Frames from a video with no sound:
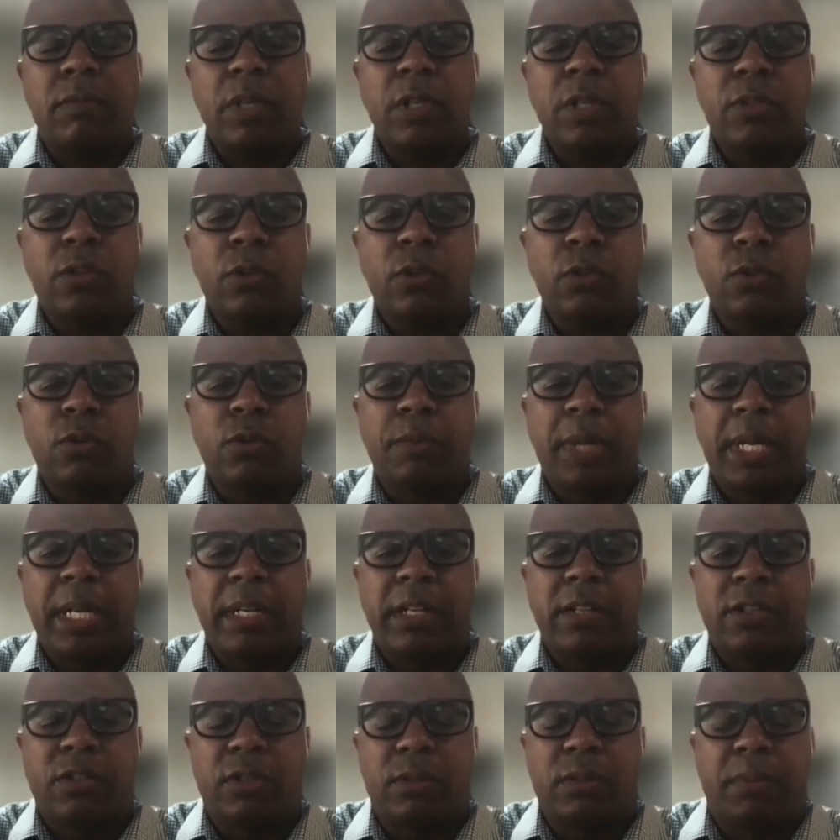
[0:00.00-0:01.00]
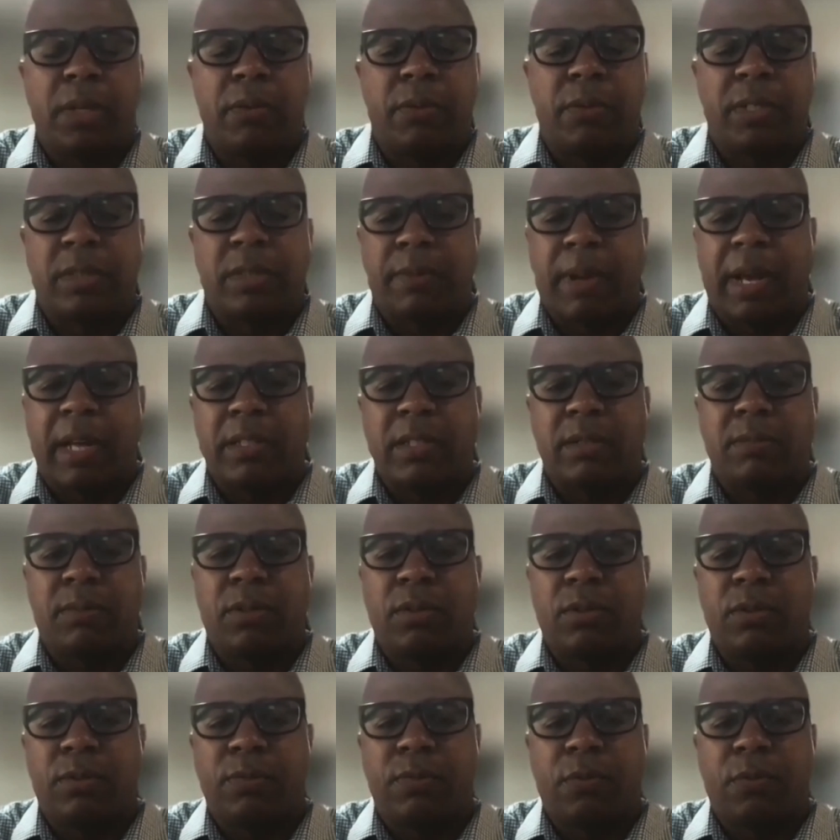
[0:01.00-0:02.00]
social media should be
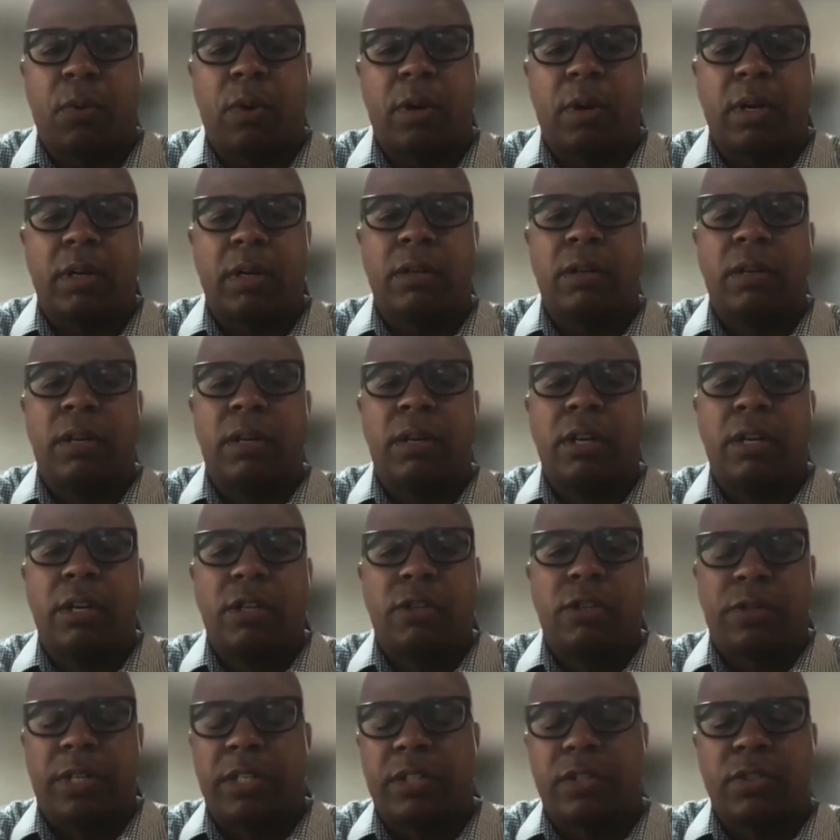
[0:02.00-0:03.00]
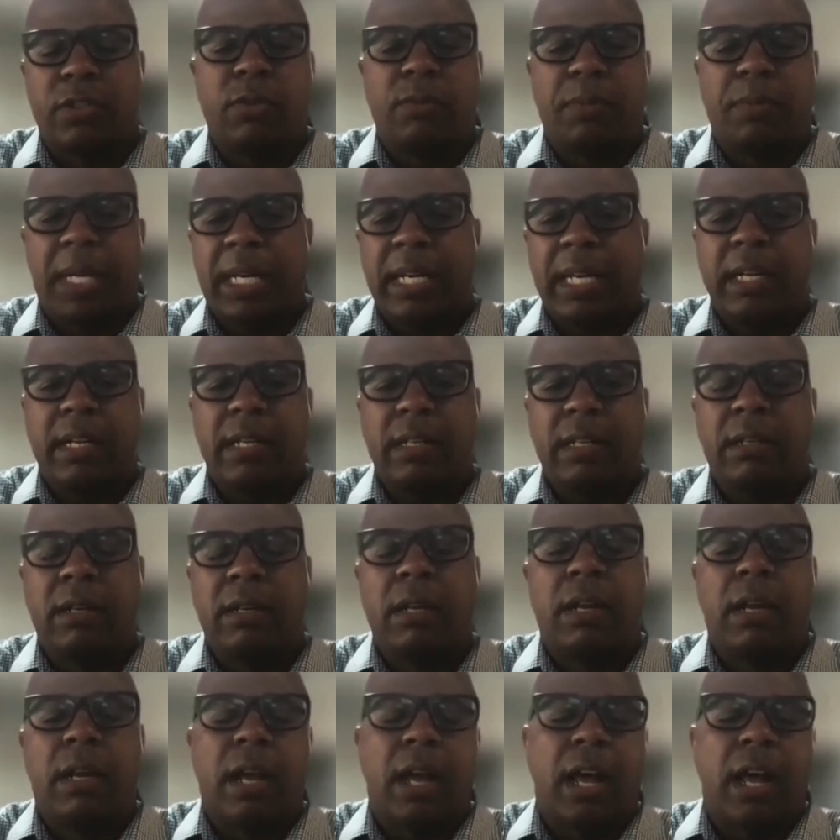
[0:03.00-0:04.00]
responsible for traditional media.
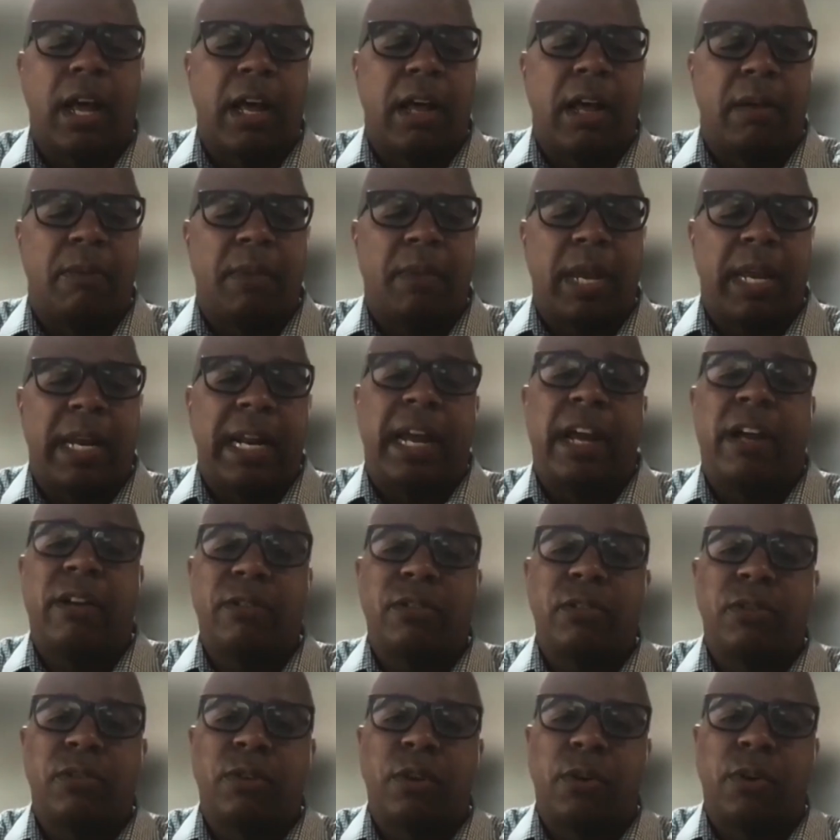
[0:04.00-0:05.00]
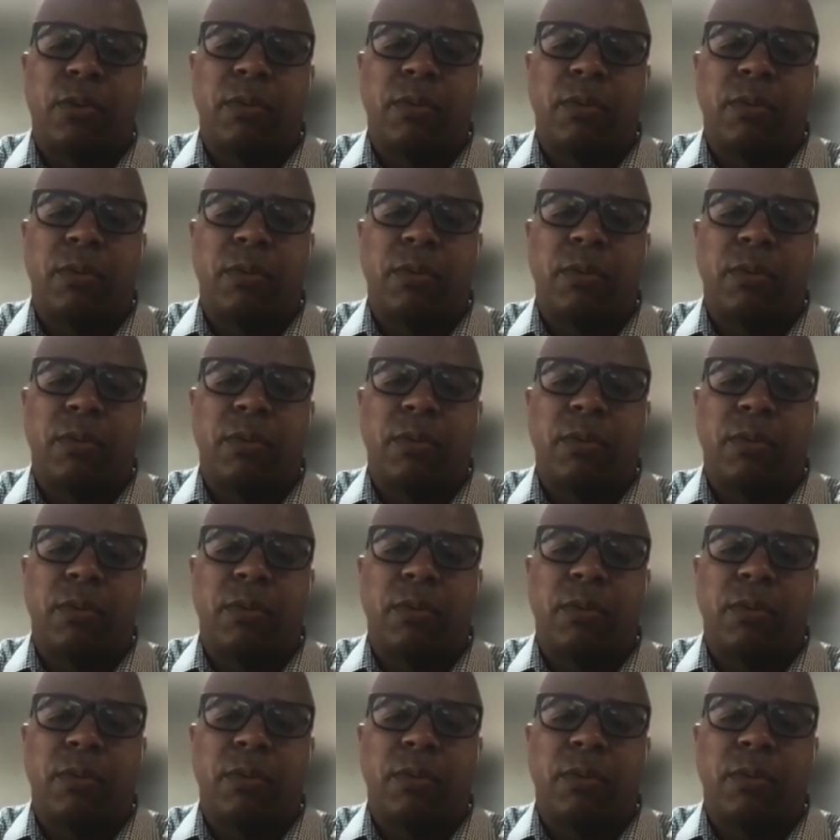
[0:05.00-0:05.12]
And I also don't